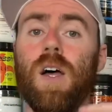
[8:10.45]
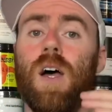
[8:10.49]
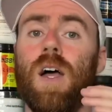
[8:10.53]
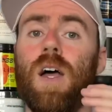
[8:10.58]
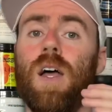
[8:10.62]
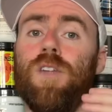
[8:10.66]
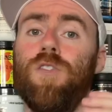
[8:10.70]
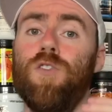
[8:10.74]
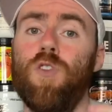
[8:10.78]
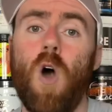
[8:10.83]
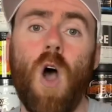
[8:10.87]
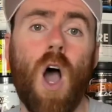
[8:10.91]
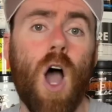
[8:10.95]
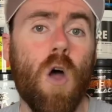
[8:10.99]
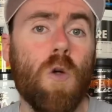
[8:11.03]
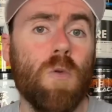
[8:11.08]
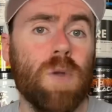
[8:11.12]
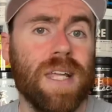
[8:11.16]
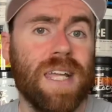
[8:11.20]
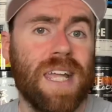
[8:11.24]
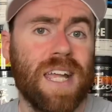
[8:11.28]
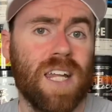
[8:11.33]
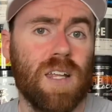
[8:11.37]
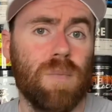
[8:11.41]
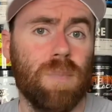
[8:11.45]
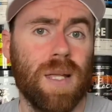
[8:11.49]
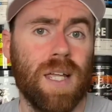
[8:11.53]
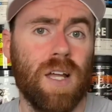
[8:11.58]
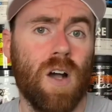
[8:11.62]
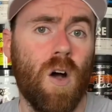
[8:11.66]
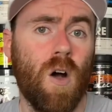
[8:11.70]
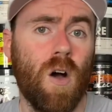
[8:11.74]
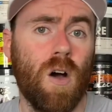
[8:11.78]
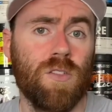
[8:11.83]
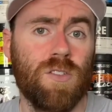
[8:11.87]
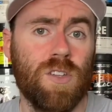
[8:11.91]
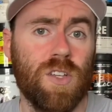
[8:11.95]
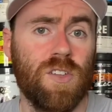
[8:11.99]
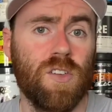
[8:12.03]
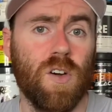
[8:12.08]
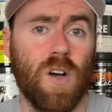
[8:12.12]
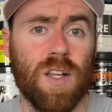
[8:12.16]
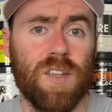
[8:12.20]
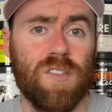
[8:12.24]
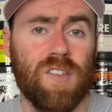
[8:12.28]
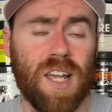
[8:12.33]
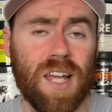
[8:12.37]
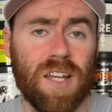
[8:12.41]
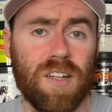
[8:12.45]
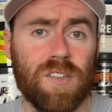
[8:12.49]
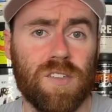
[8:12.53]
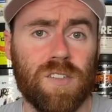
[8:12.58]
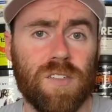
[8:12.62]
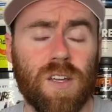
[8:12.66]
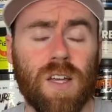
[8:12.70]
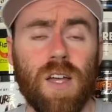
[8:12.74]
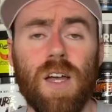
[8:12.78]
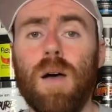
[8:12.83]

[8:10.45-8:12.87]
Not only can it be hard to digest,